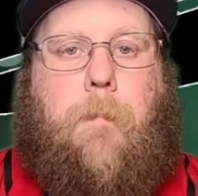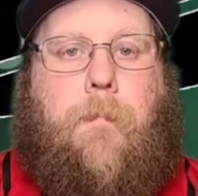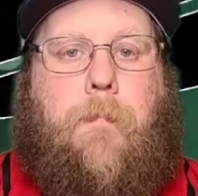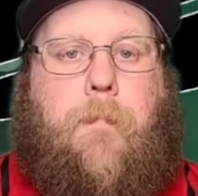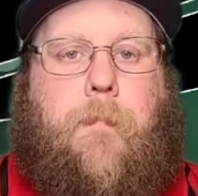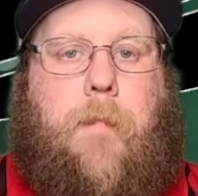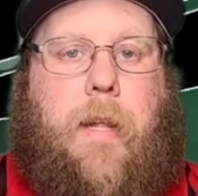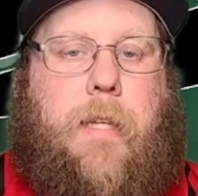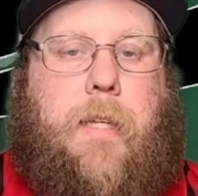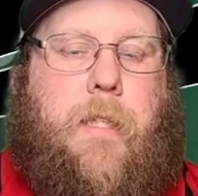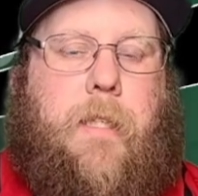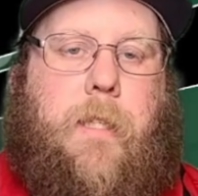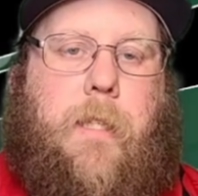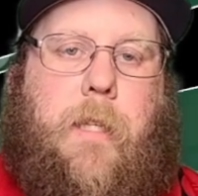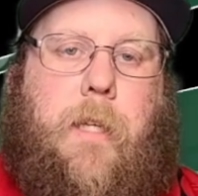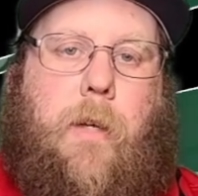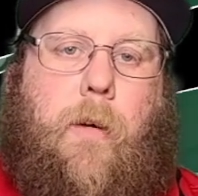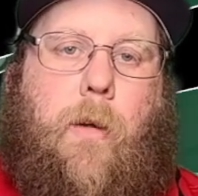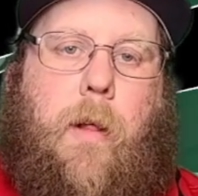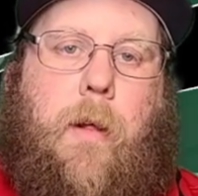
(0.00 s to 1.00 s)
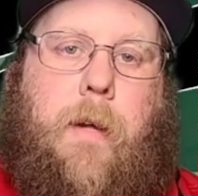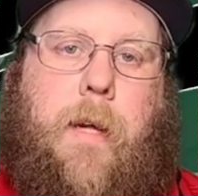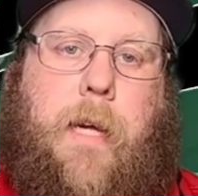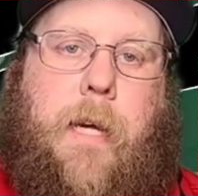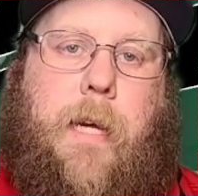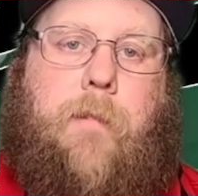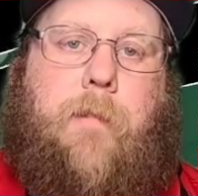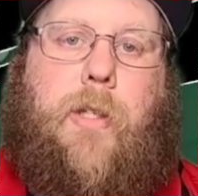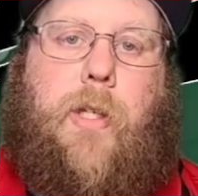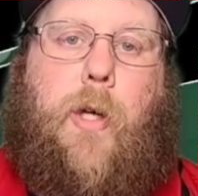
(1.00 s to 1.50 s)
This still
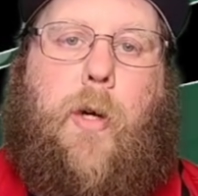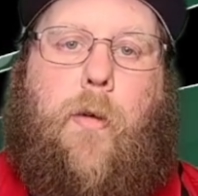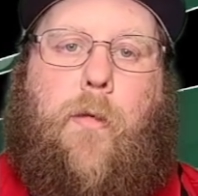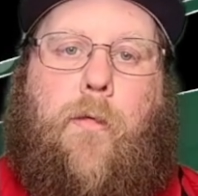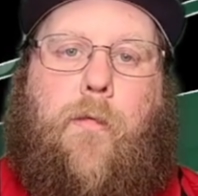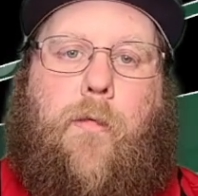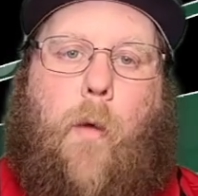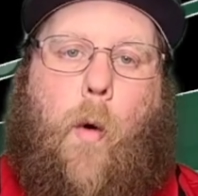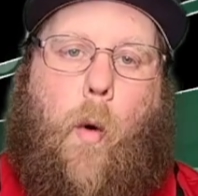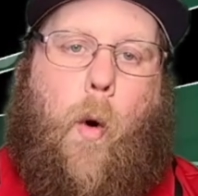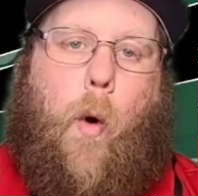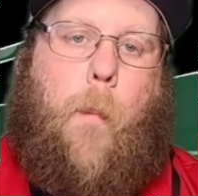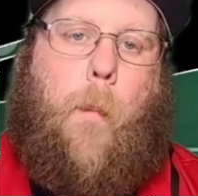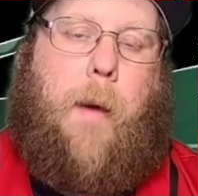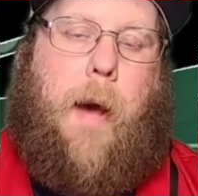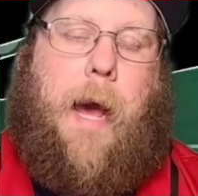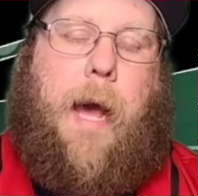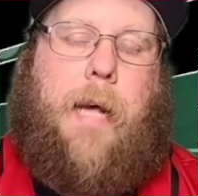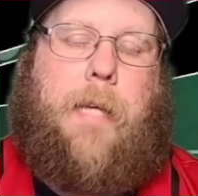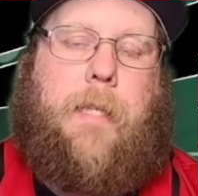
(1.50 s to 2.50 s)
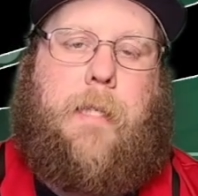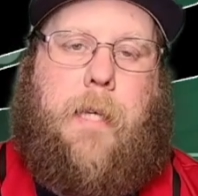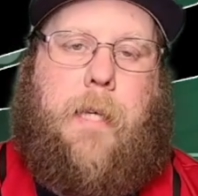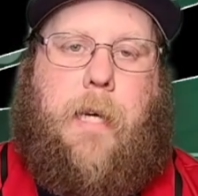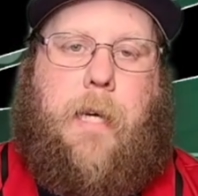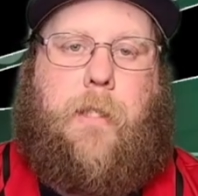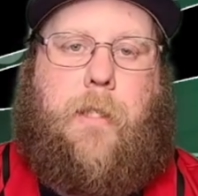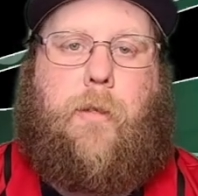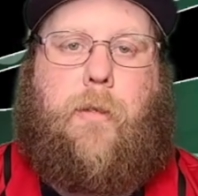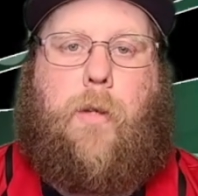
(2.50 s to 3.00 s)
gives you four pass
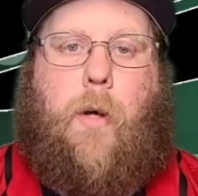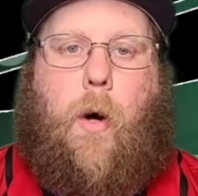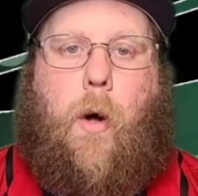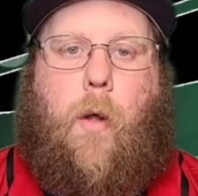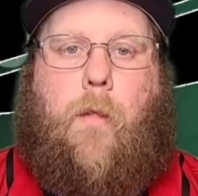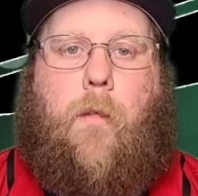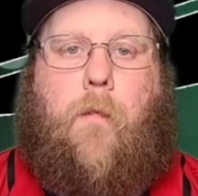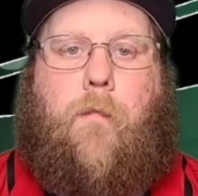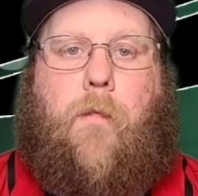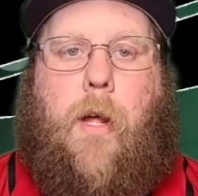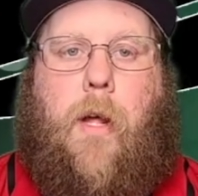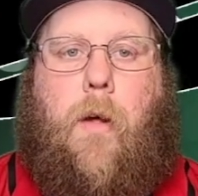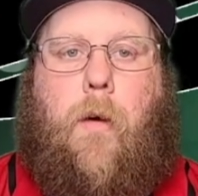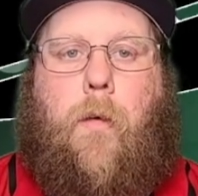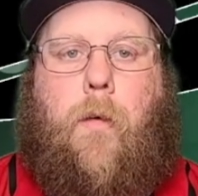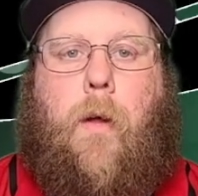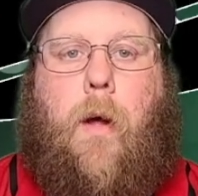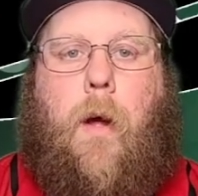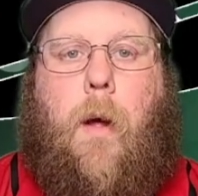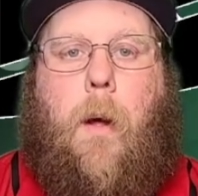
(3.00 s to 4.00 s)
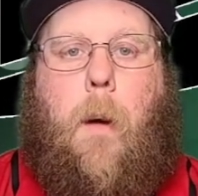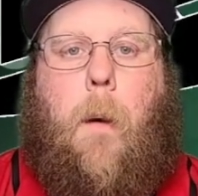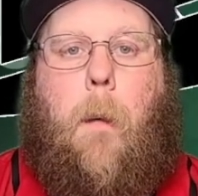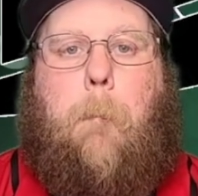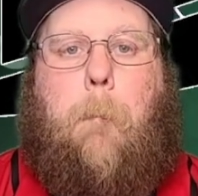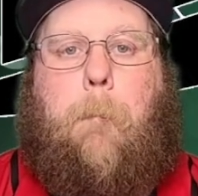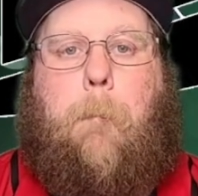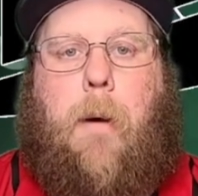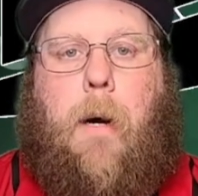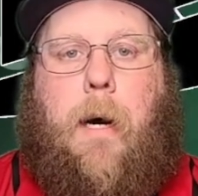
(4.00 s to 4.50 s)
catchers on the field,
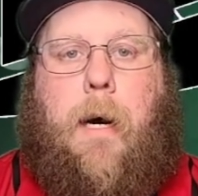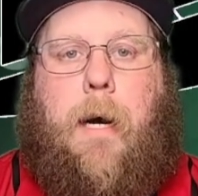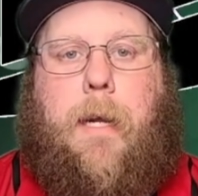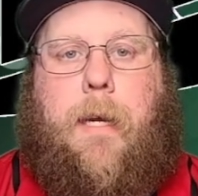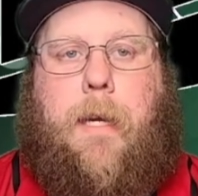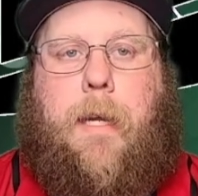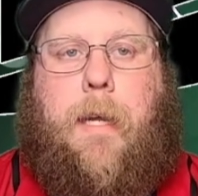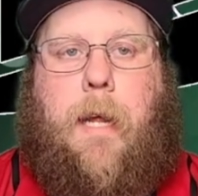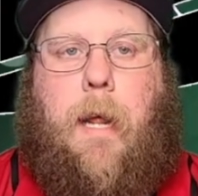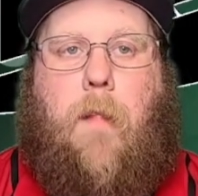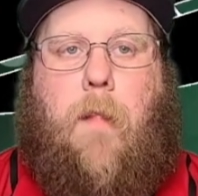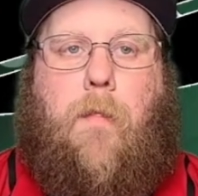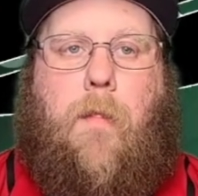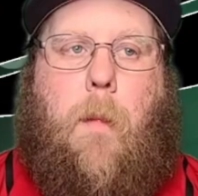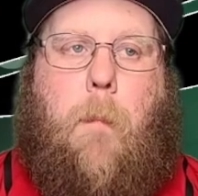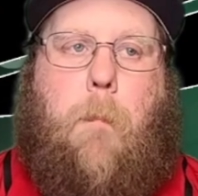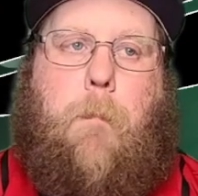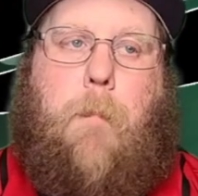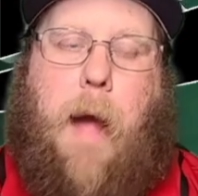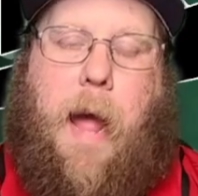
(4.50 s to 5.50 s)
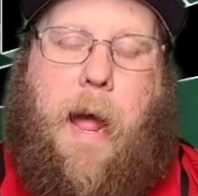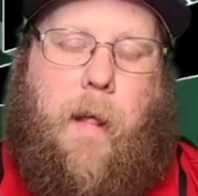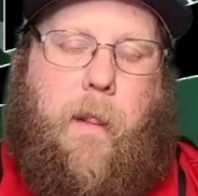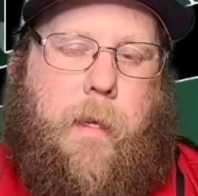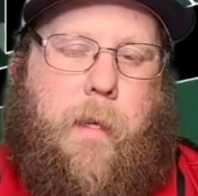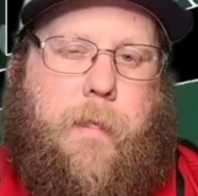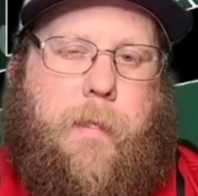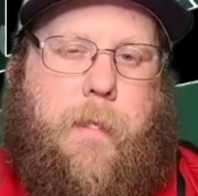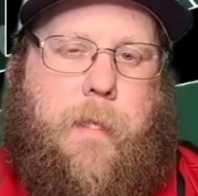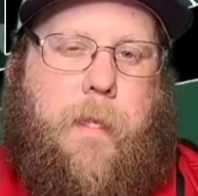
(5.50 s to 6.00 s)
but in the
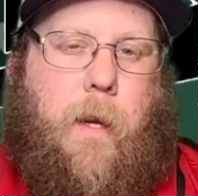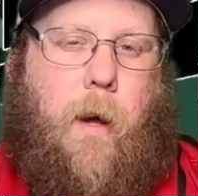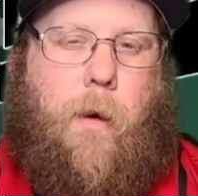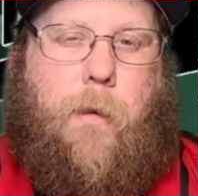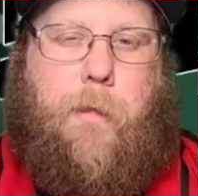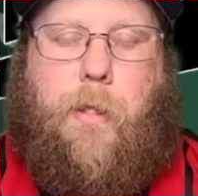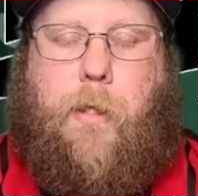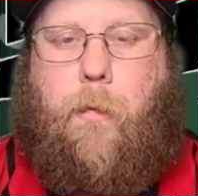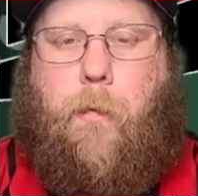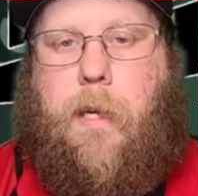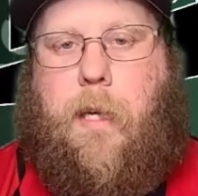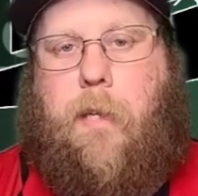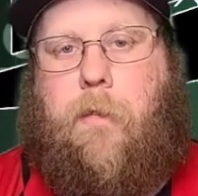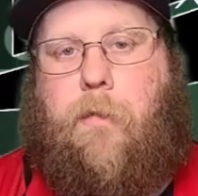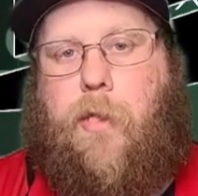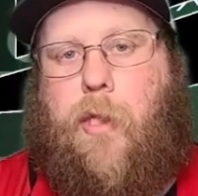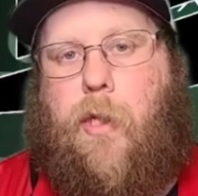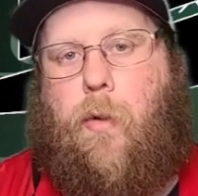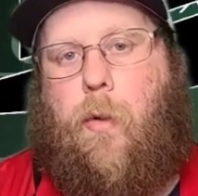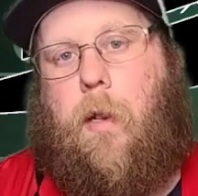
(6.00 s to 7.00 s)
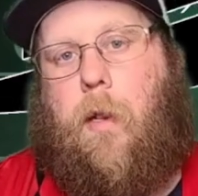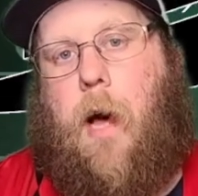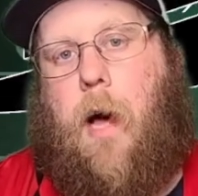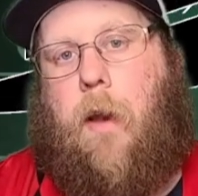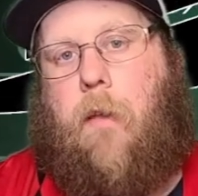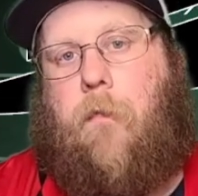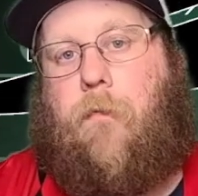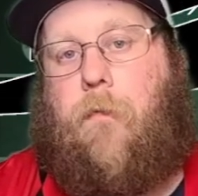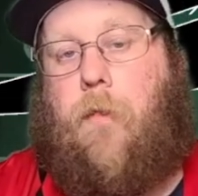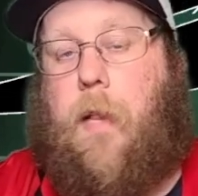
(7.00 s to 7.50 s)
balance it also gives you a lot
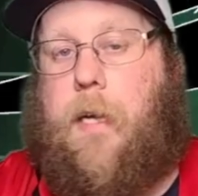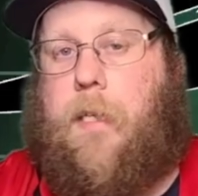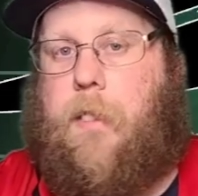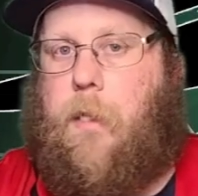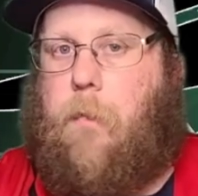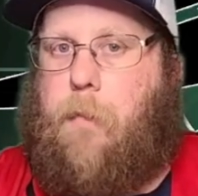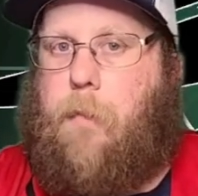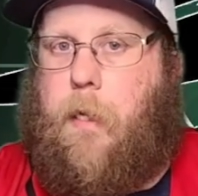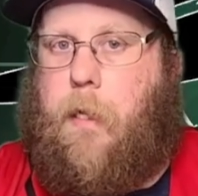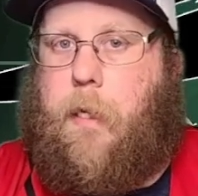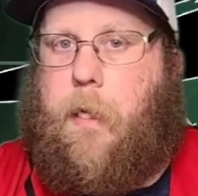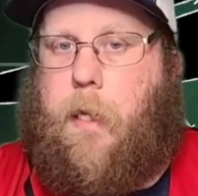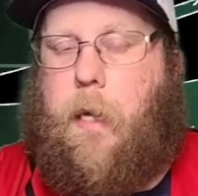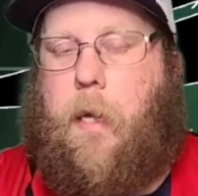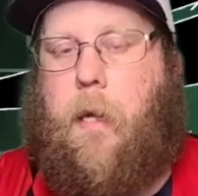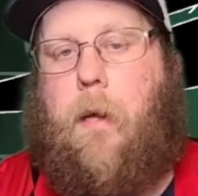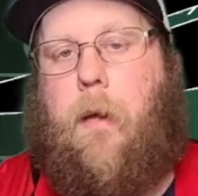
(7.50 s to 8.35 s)
of flexibility.